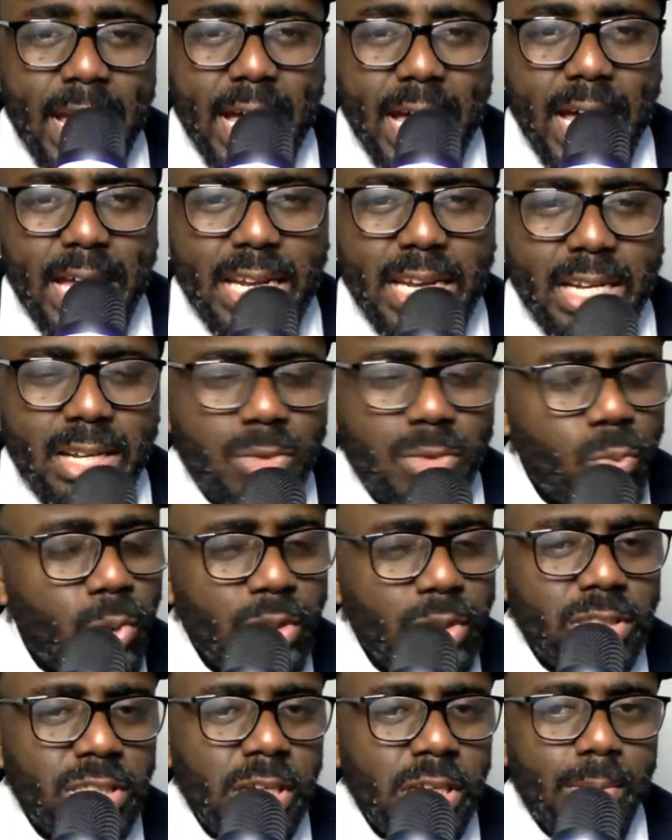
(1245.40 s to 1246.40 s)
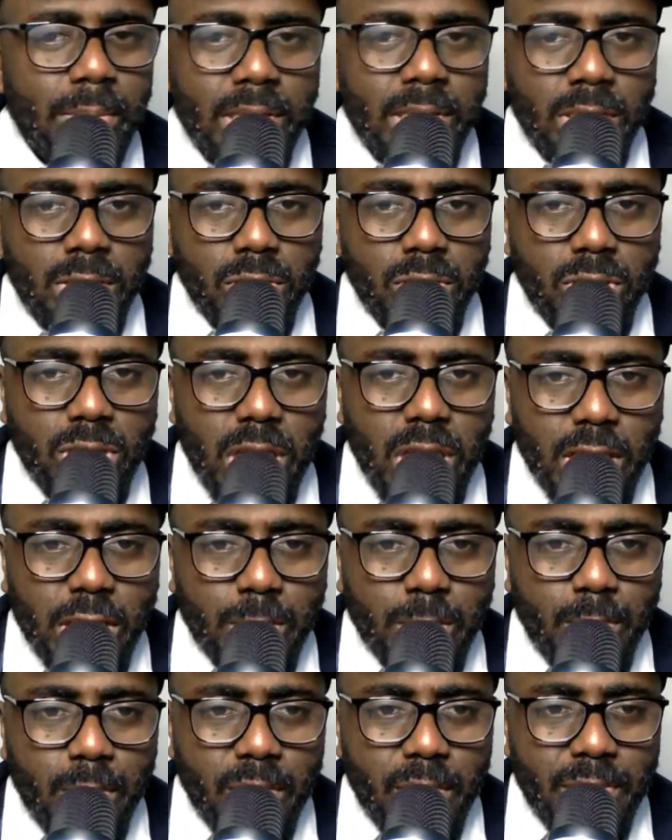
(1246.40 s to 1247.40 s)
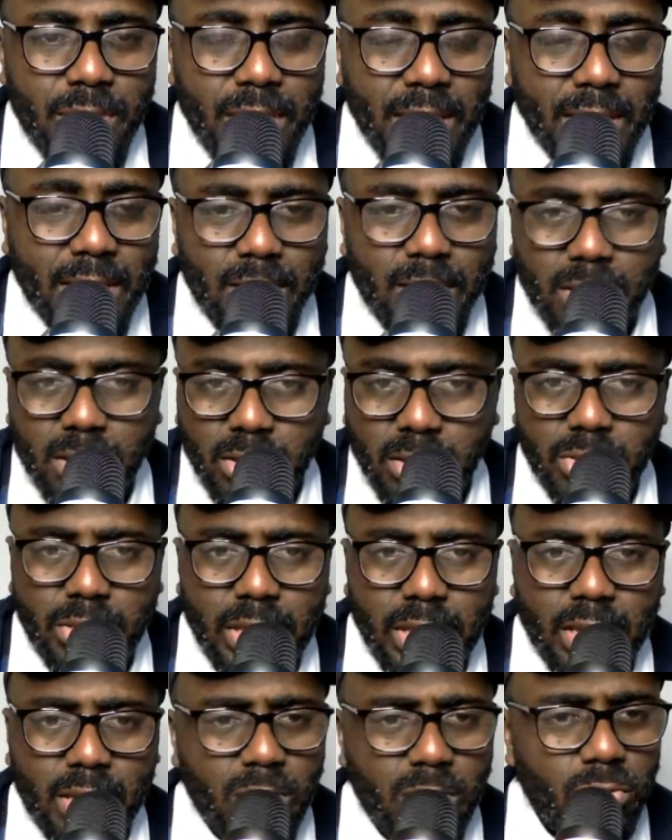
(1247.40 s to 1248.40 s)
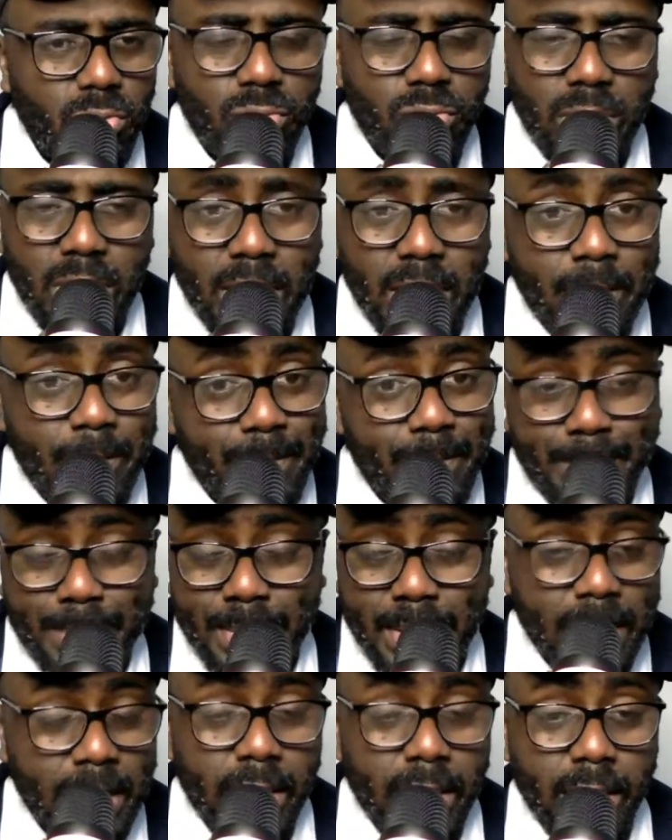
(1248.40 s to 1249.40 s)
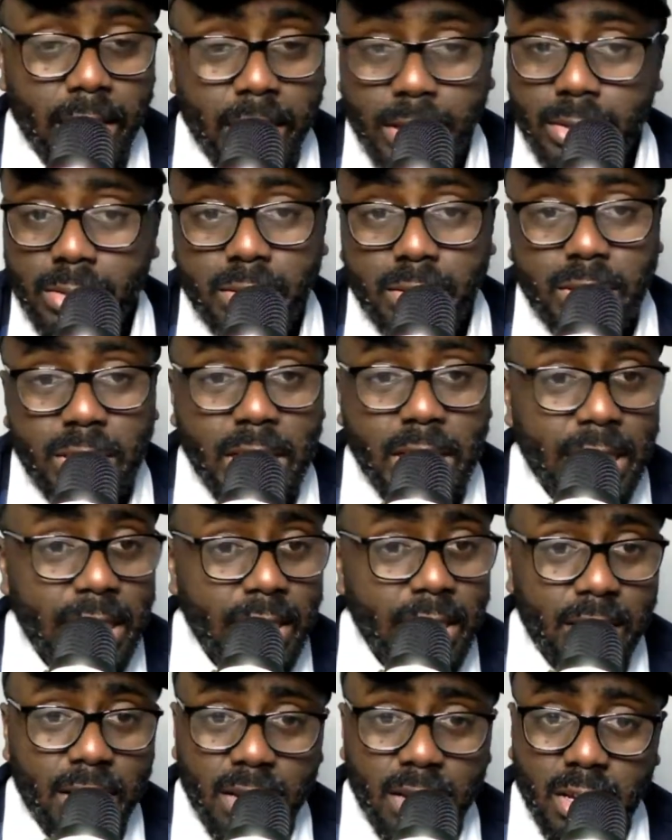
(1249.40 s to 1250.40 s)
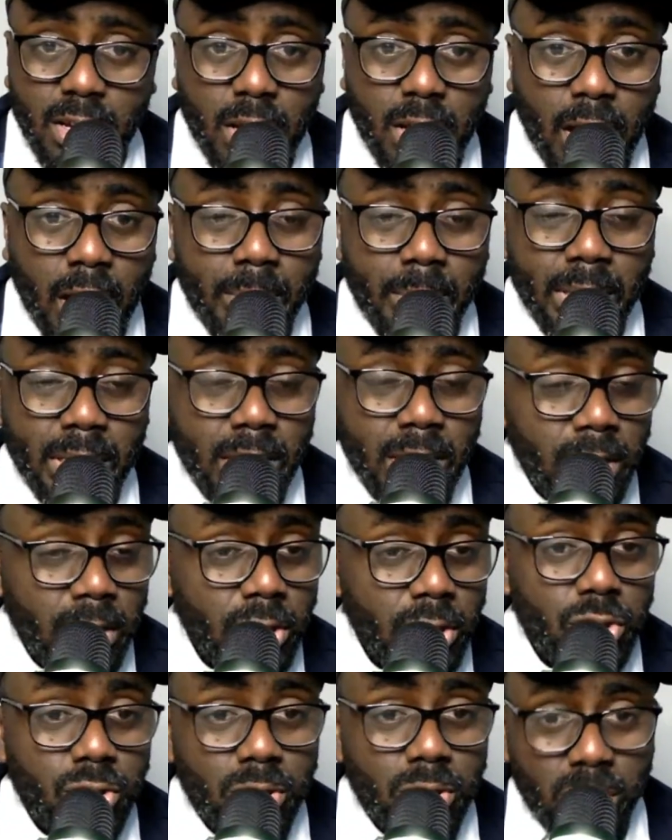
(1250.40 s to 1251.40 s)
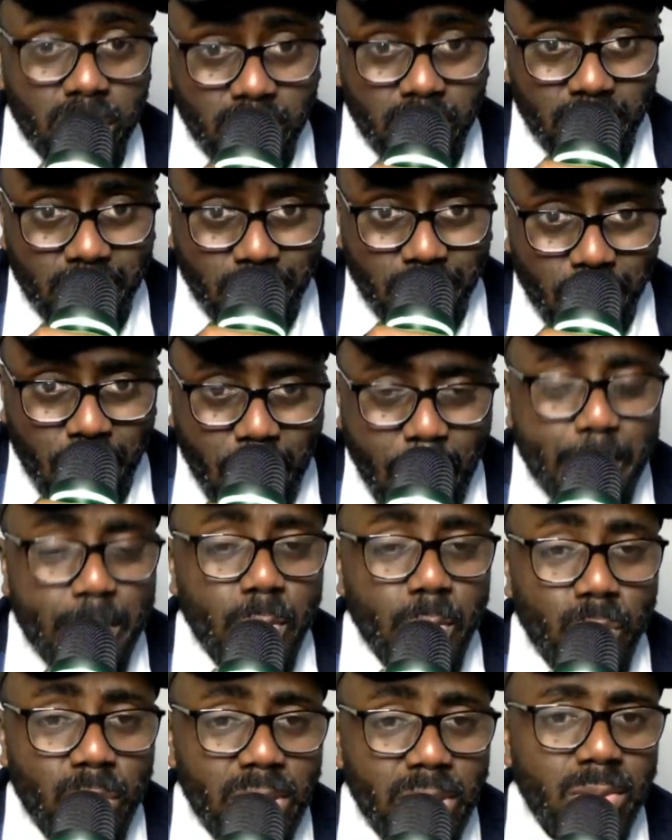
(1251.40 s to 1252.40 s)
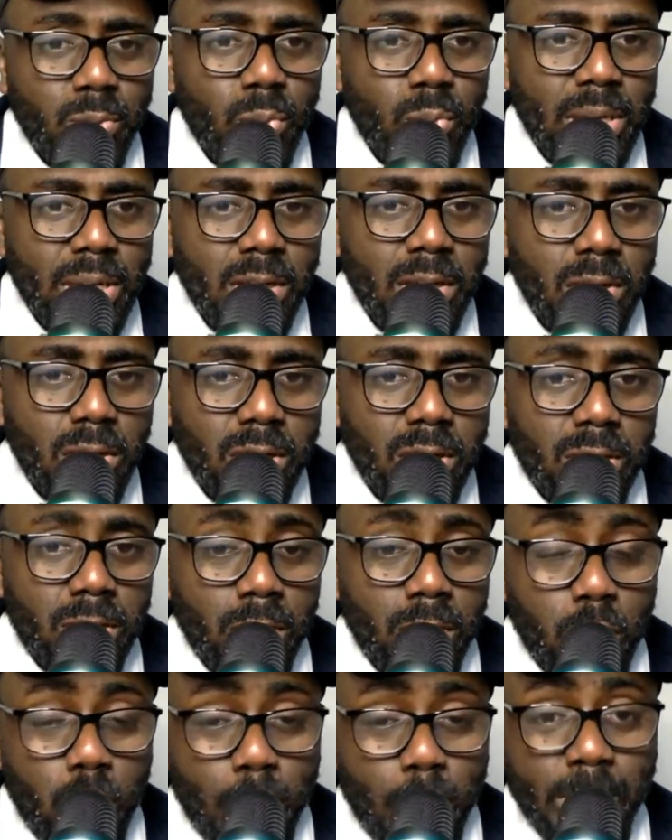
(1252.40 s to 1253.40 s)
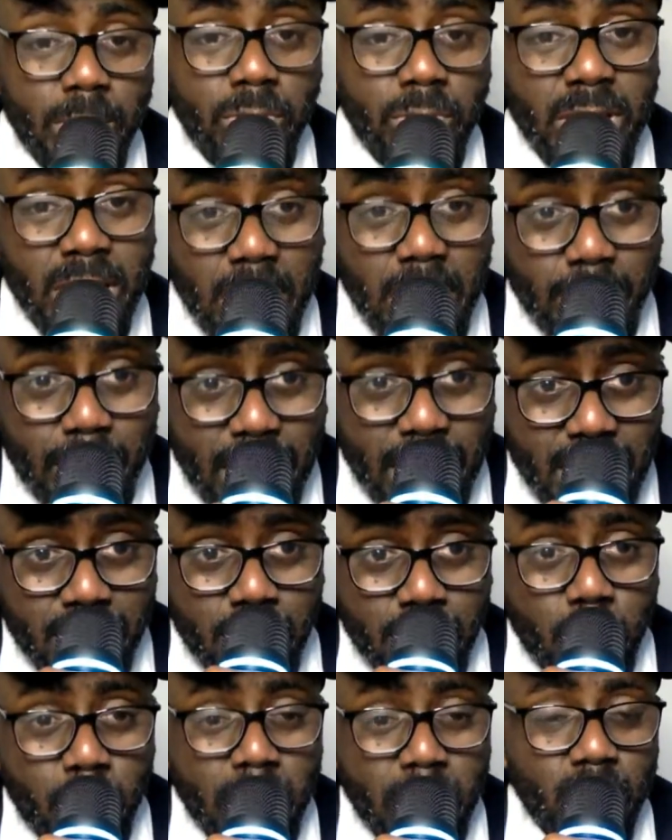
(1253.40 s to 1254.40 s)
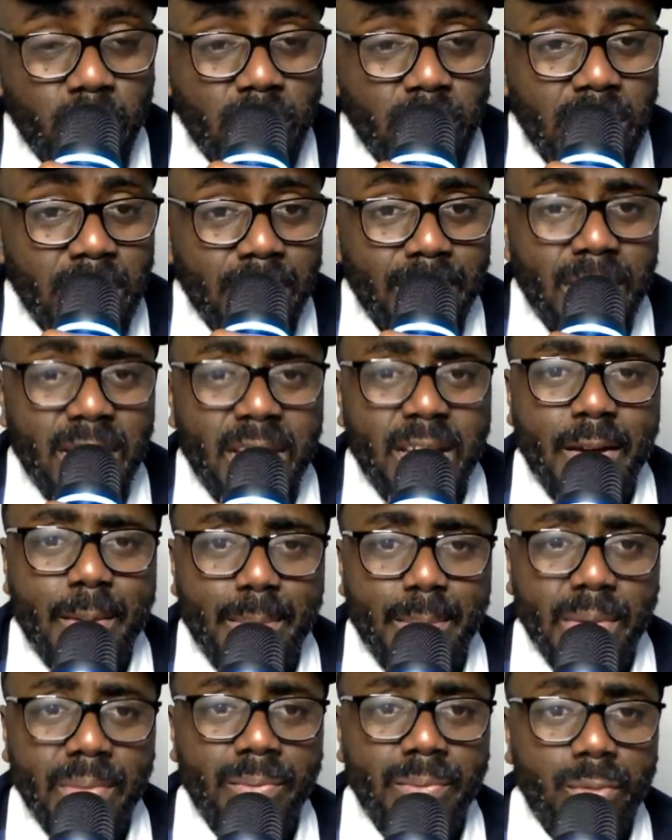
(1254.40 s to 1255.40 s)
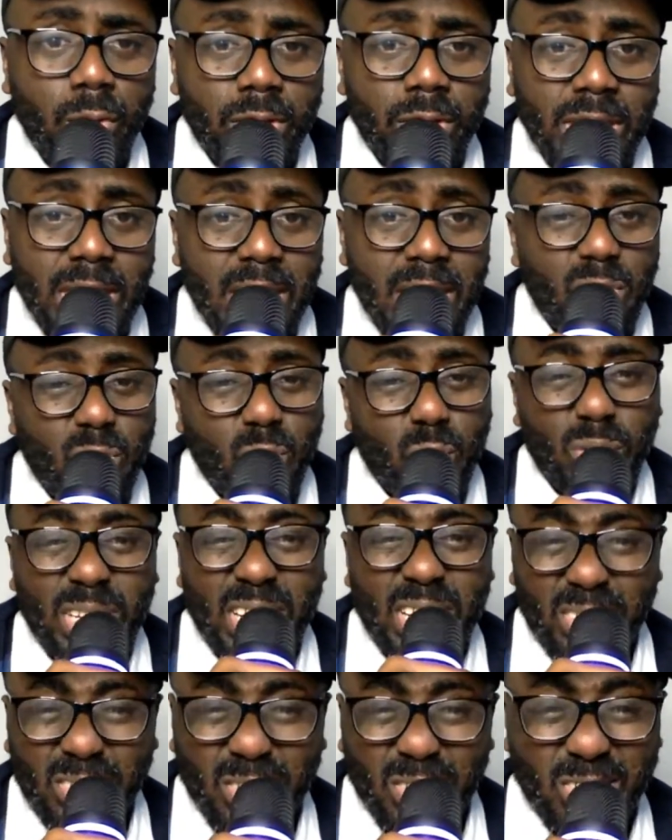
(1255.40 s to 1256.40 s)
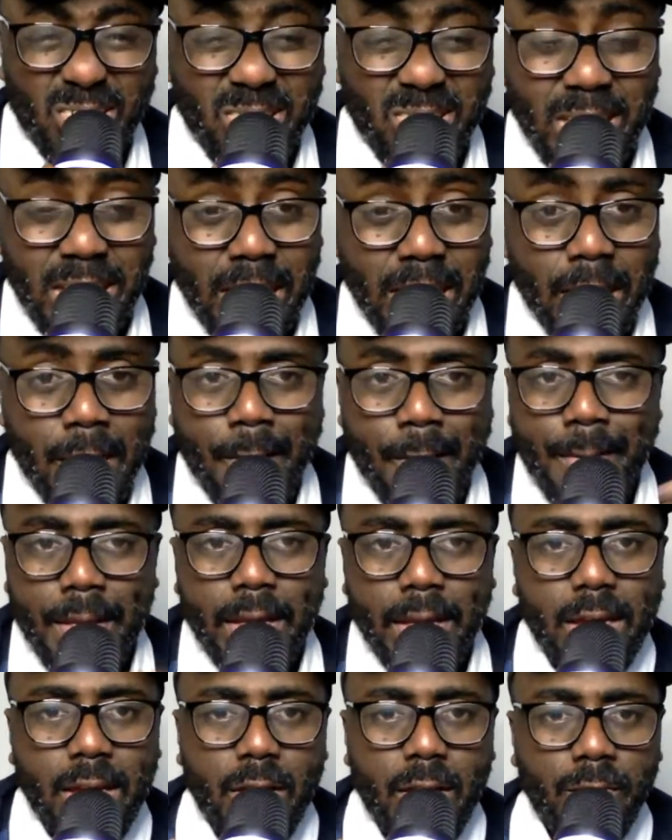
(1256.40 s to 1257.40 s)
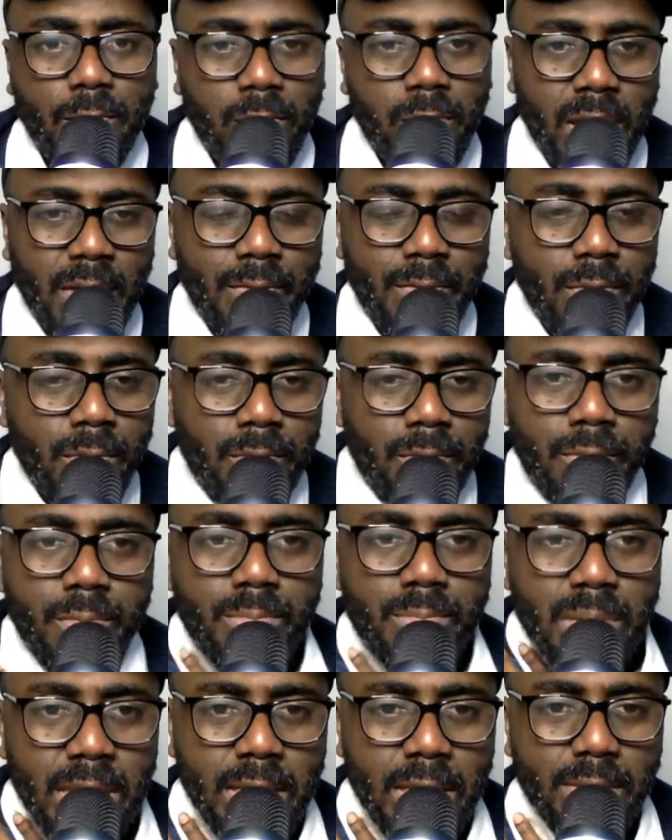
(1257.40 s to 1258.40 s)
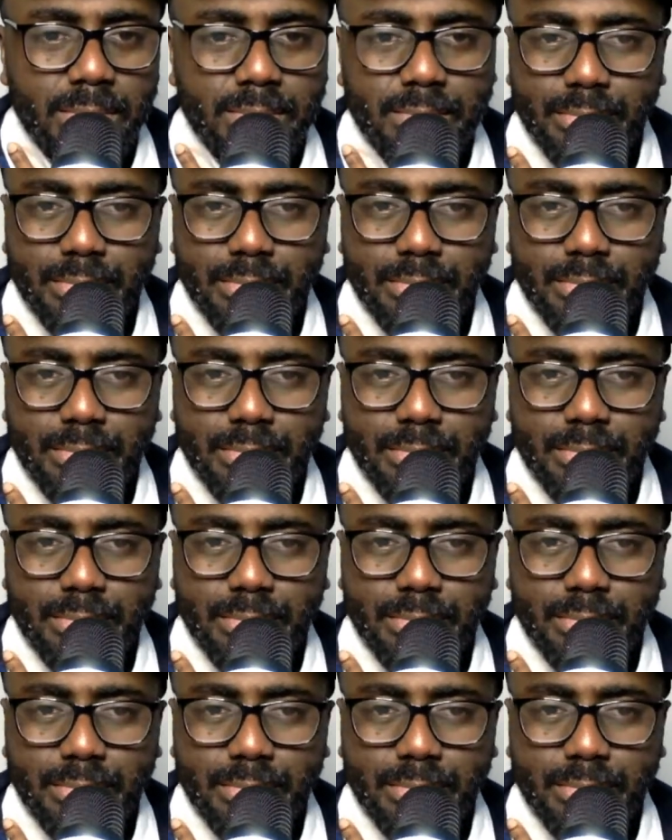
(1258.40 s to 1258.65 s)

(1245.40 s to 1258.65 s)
And then, what do you think about the Josh Acheampong thing? Do you think, oh yeah, he should stay? I mean, you're happy with the way the club is treating him at the moment, with him being frozen out? What are your thoughts on it? Like for me,